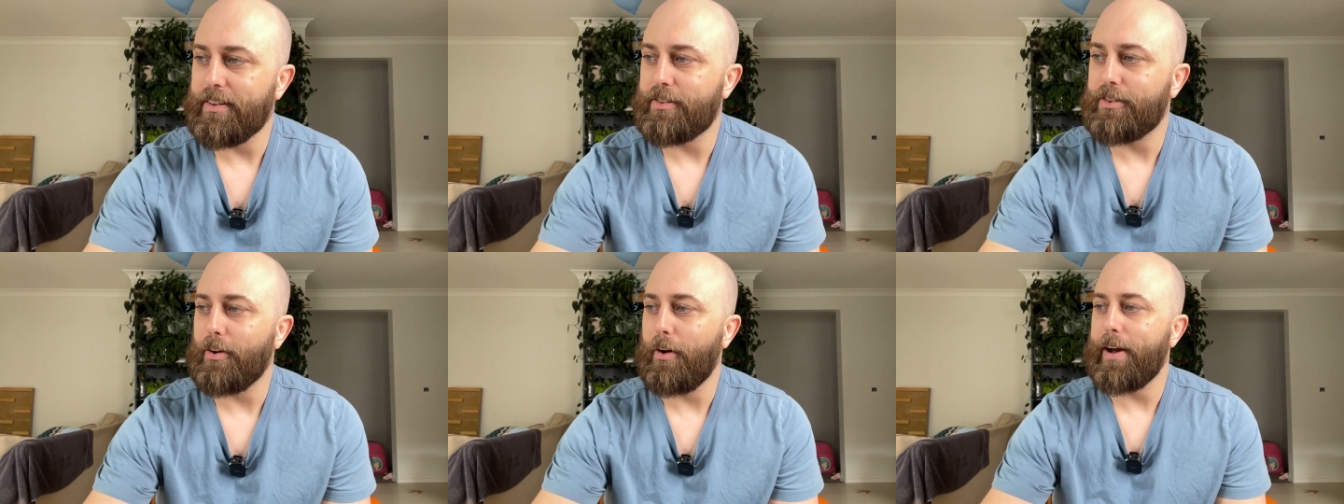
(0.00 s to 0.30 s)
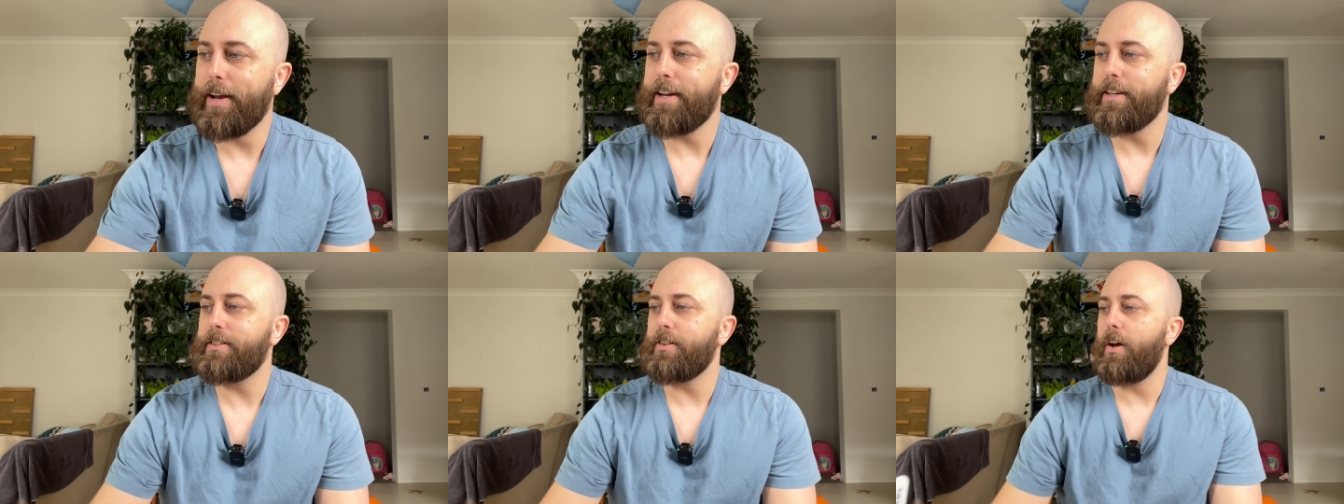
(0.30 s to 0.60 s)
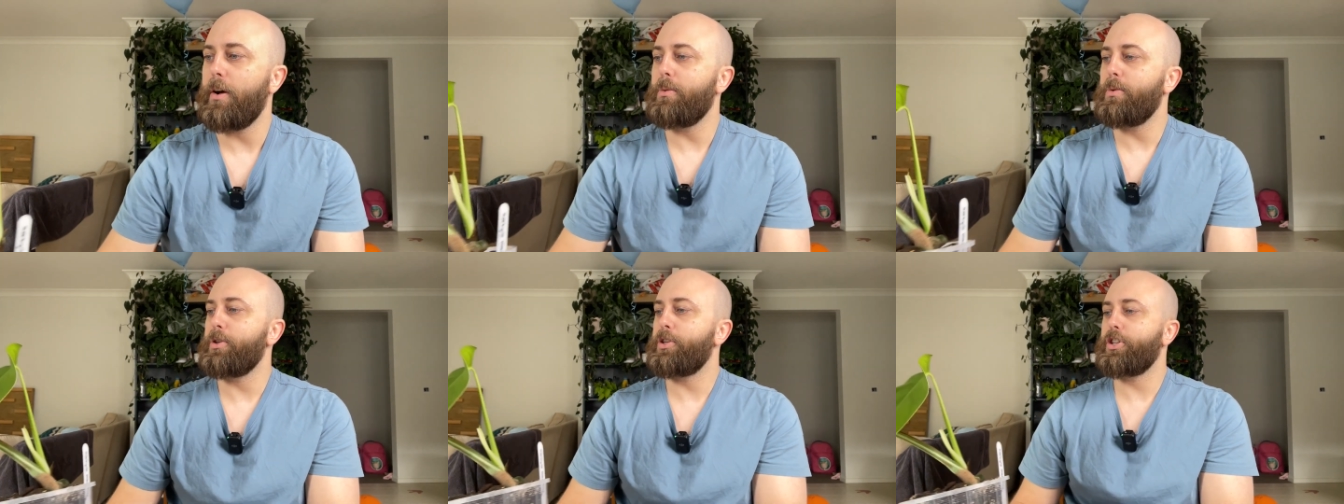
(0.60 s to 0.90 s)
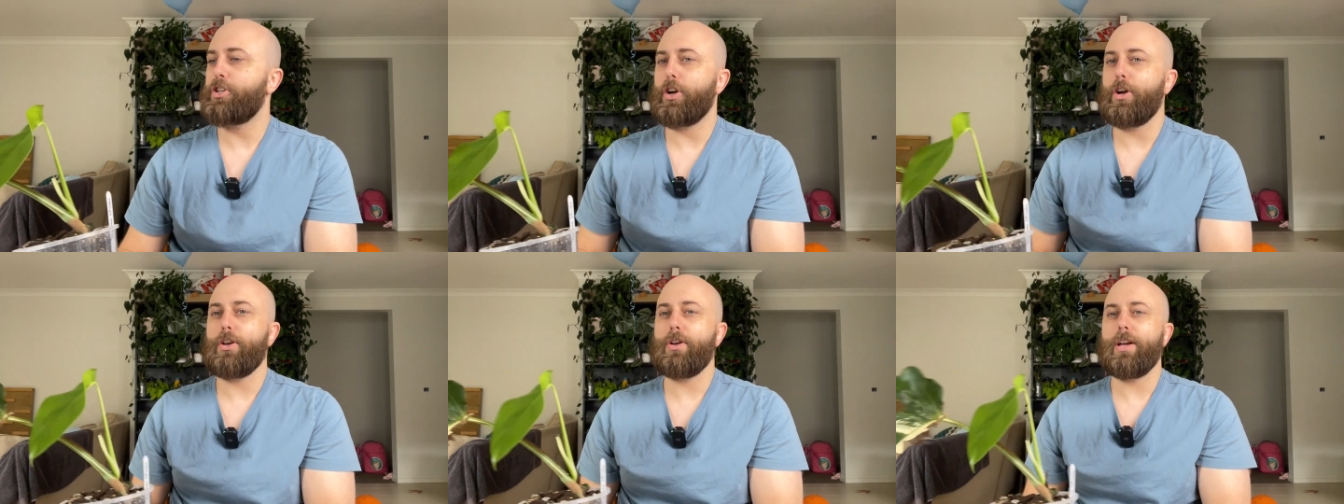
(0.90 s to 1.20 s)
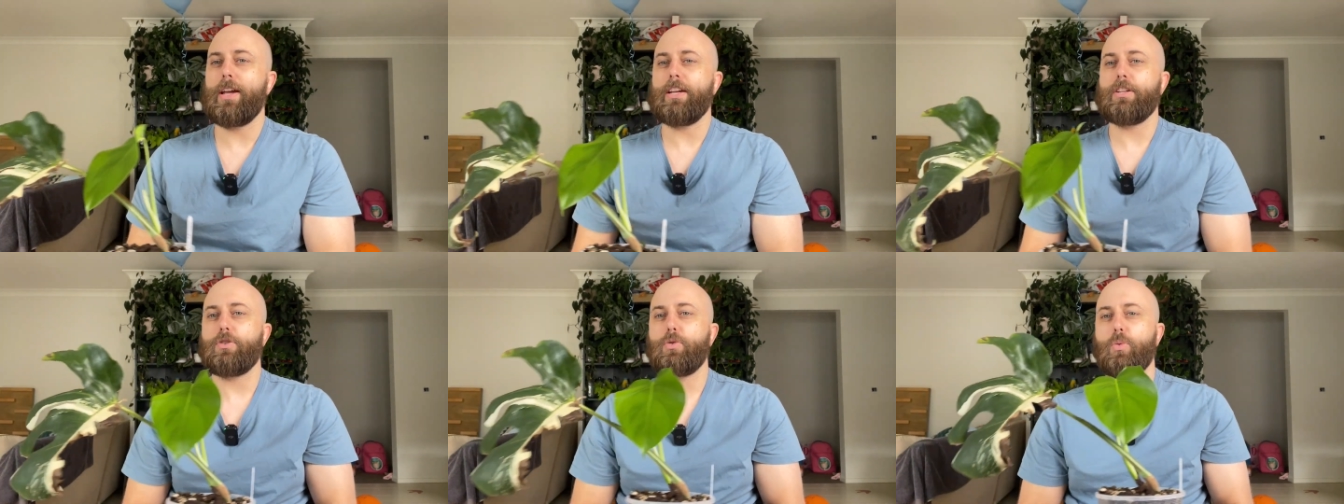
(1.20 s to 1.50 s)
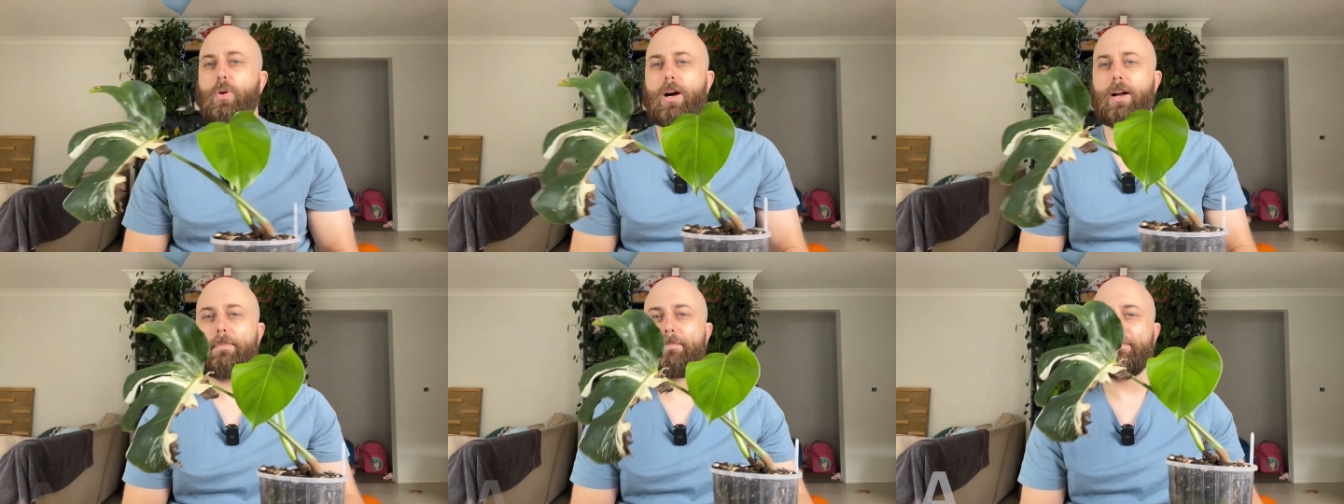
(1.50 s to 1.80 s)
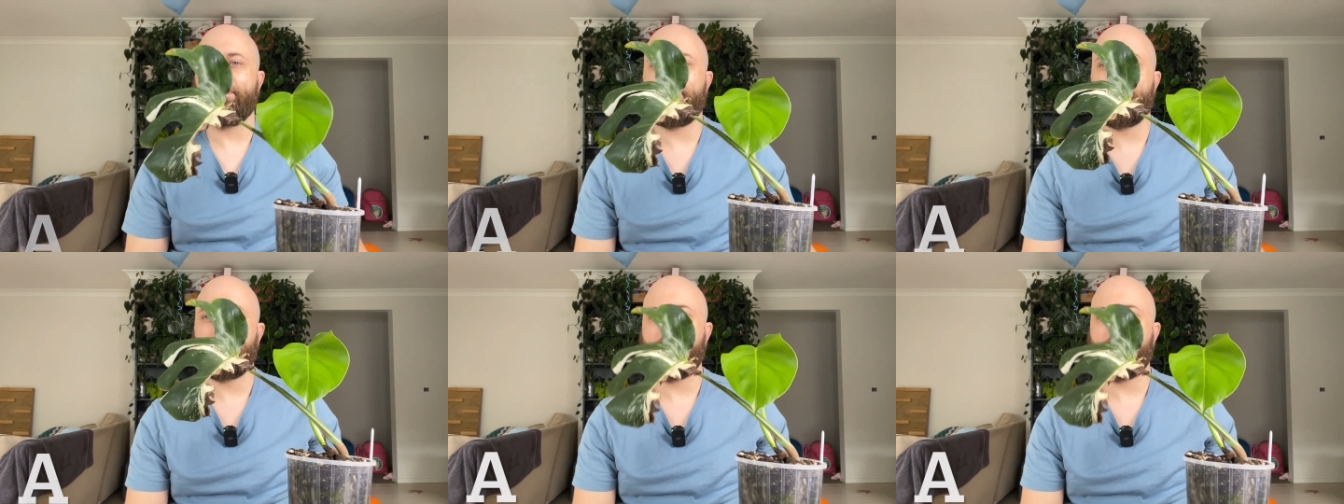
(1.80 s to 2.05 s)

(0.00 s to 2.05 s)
So I guess I will show you each one.